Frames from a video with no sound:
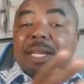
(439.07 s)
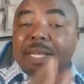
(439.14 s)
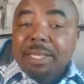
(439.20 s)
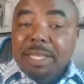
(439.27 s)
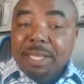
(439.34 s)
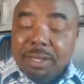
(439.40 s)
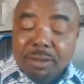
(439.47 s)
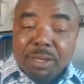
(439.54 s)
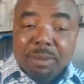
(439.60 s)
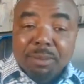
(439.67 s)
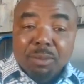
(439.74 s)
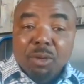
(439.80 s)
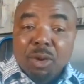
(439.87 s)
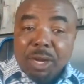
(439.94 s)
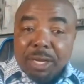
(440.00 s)
they create
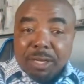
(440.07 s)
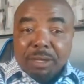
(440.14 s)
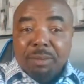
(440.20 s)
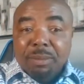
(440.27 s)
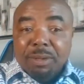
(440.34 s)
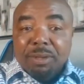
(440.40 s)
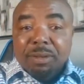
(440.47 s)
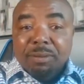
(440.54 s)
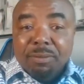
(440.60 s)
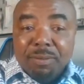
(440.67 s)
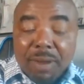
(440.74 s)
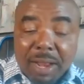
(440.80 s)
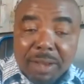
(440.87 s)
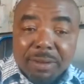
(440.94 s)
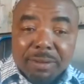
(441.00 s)
more economic
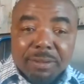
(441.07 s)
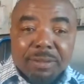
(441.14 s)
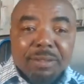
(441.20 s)
value.